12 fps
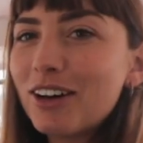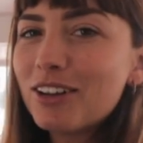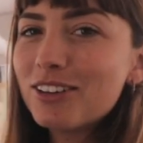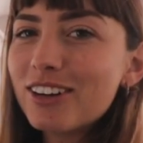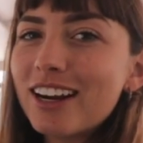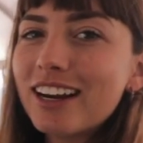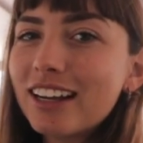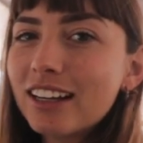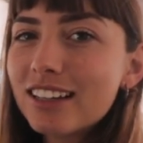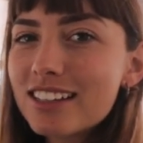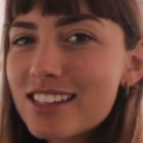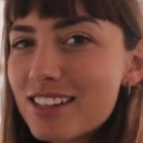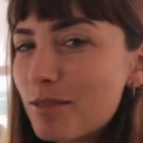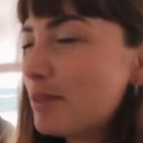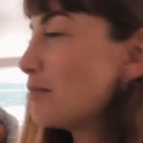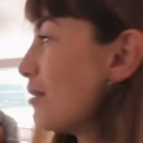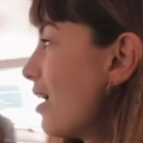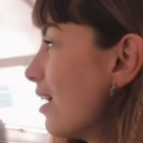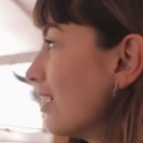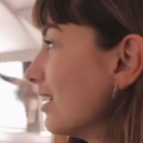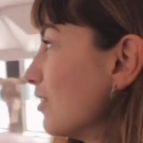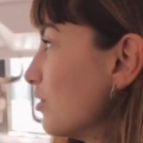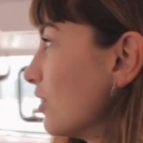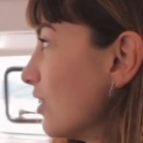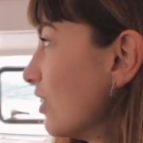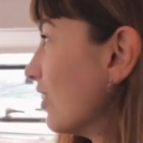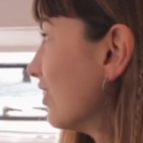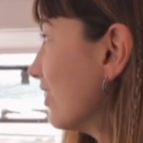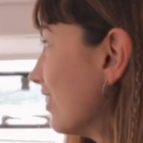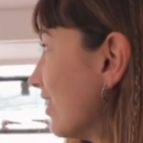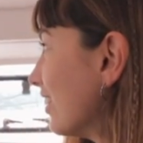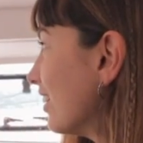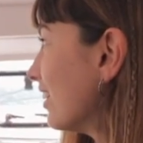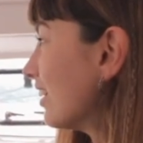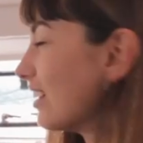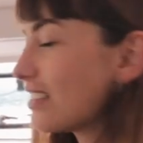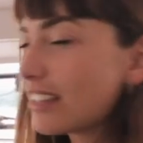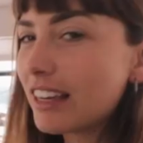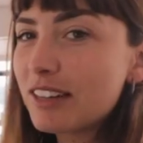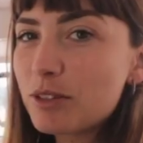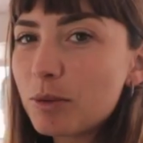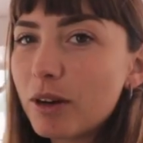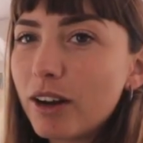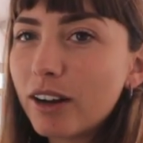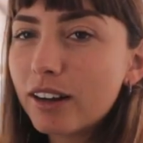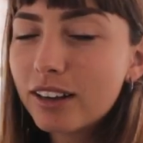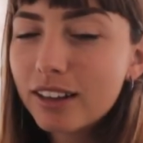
Andre, stop admiring the view. Yep. Let's get to work.